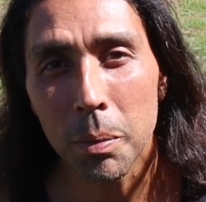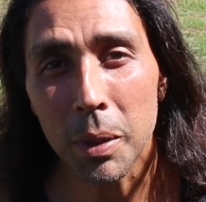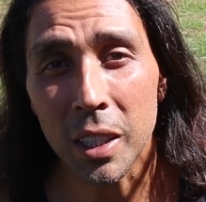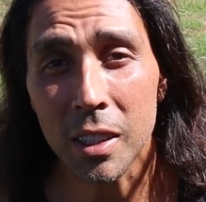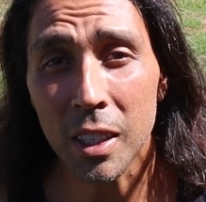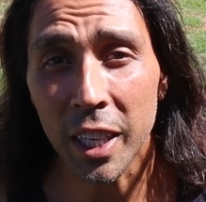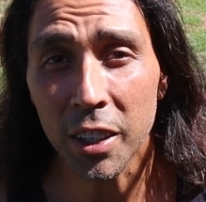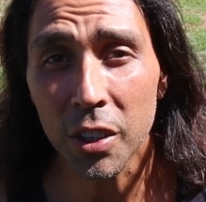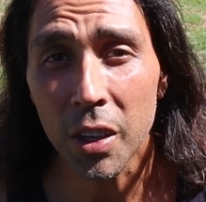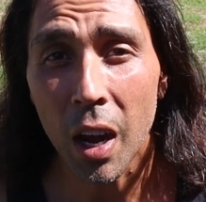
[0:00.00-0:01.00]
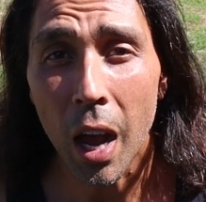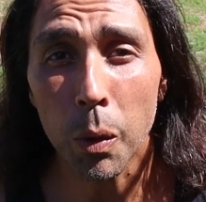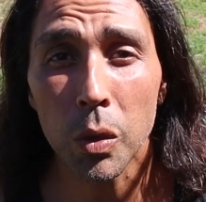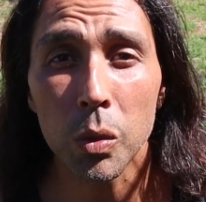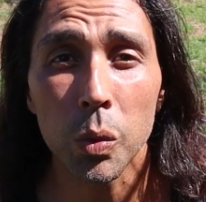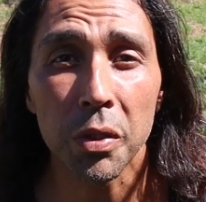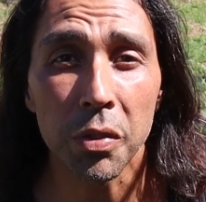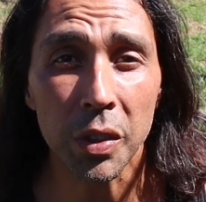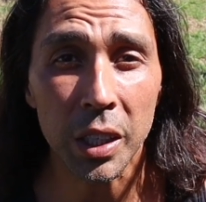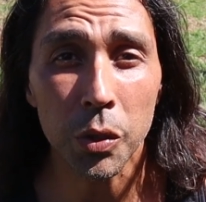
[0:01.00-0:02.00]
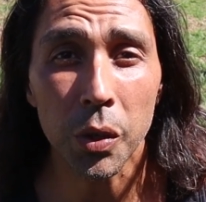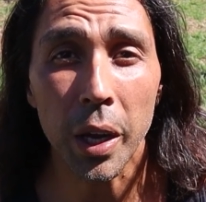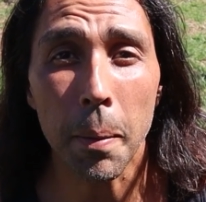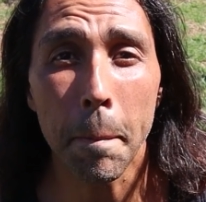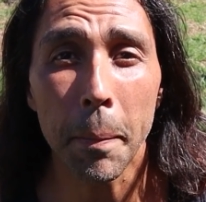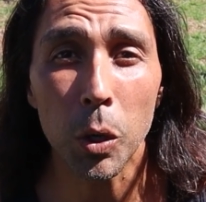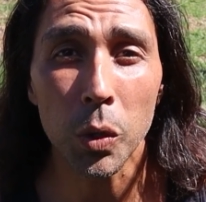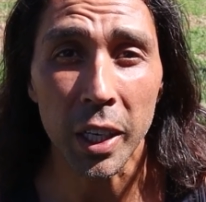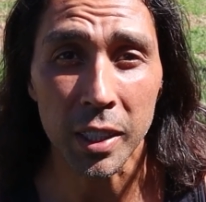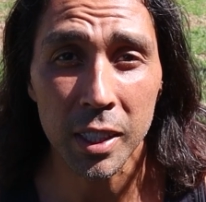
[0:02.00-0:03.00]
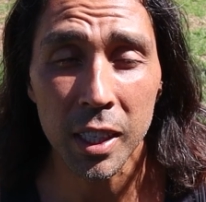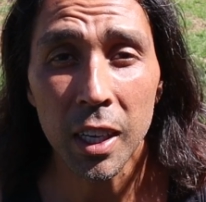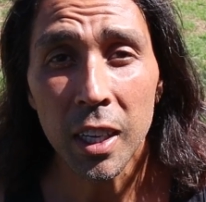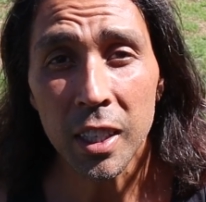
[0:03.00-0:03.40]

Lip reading: because later I will reveal a bonus